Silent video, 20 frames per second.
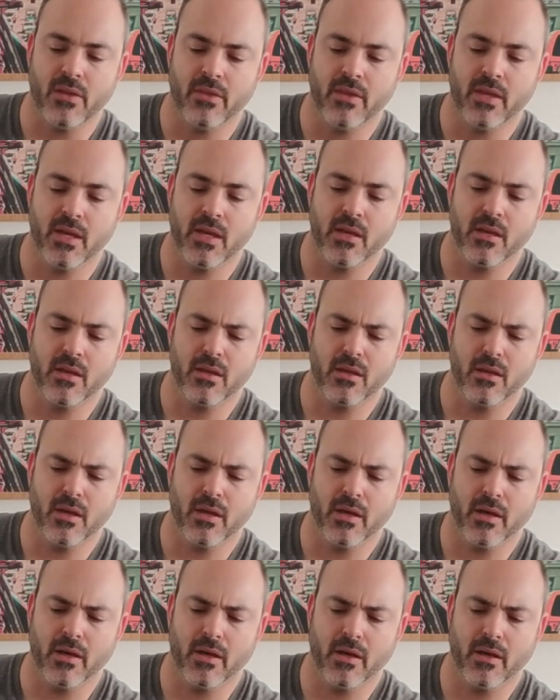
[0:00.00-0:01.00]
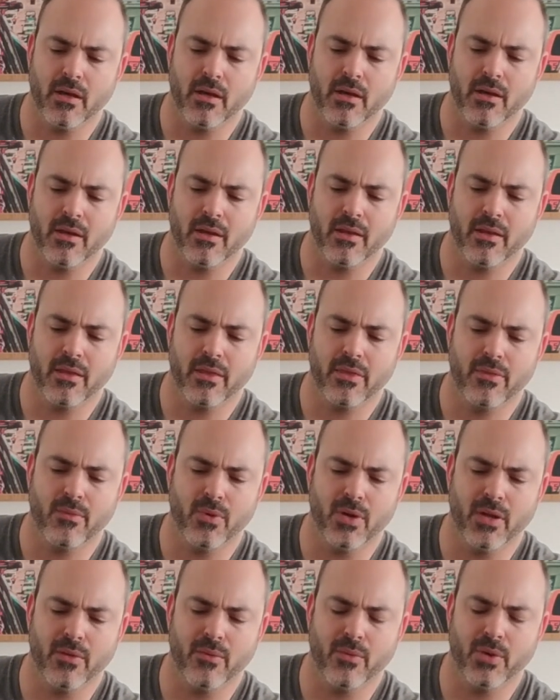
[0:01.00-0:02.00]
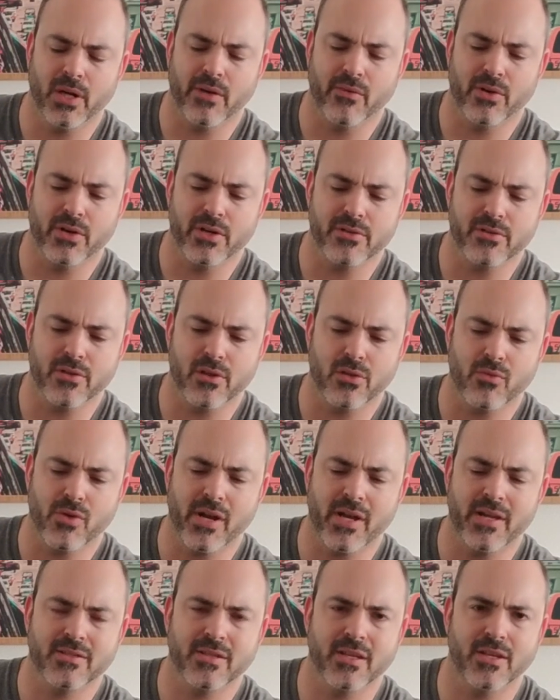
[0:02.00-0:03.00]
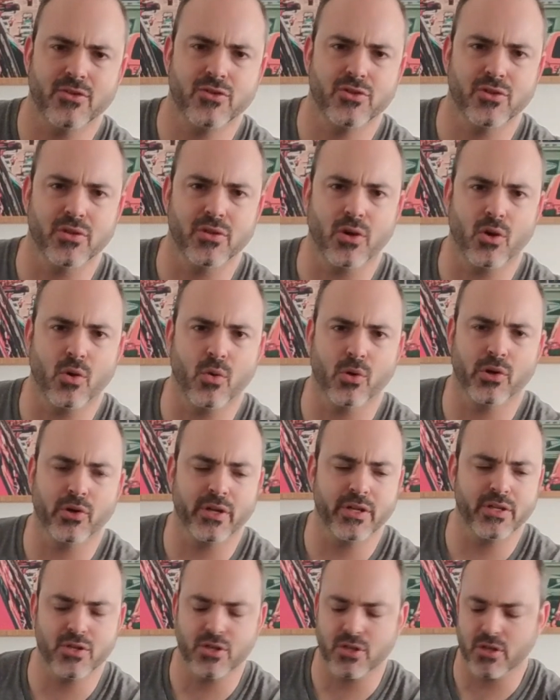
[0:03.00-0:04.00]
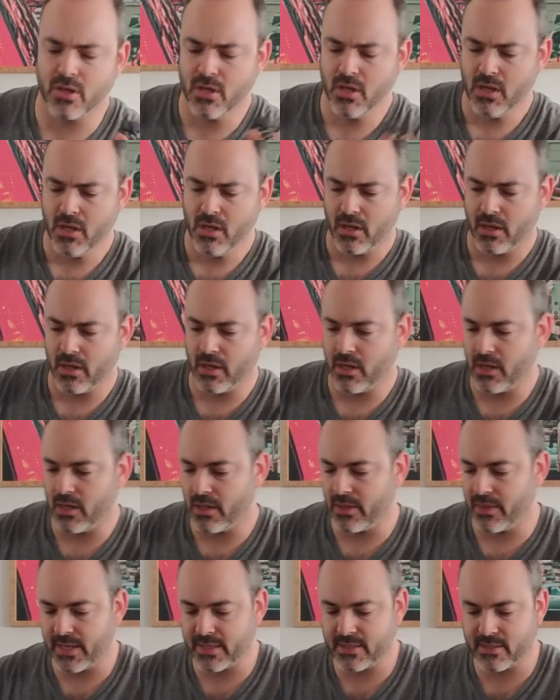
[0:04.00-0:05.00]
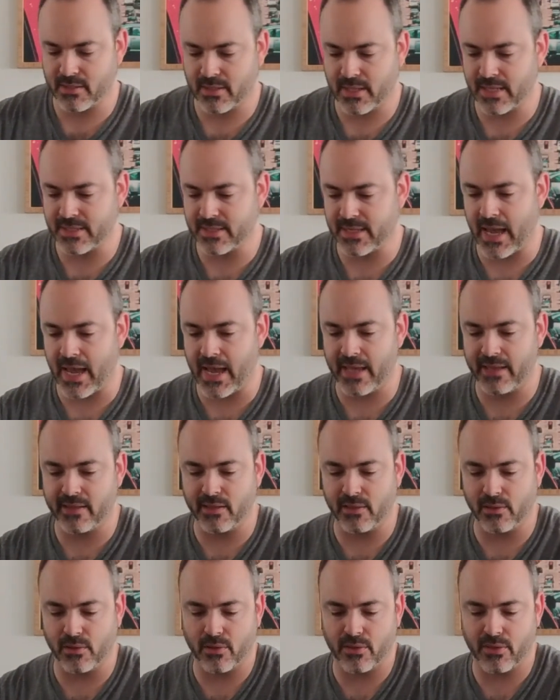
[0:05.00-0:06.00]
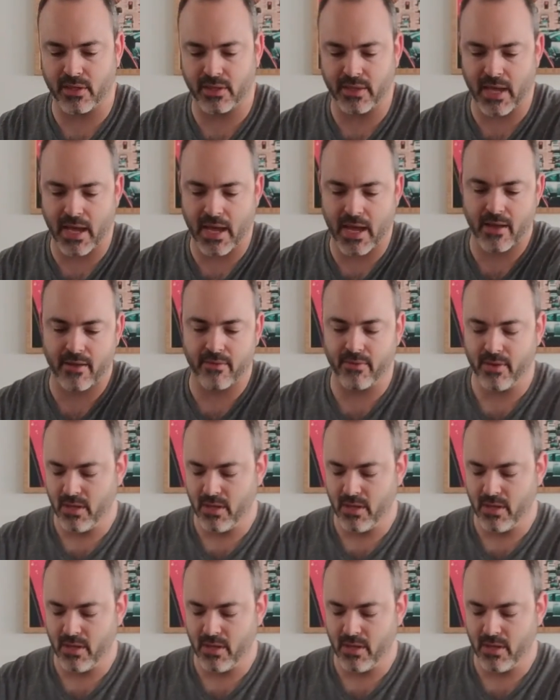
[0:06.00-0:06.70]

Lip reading: the whatever it is, the 3/8 inch to the 1/4 inch. That's a handy little thing to have.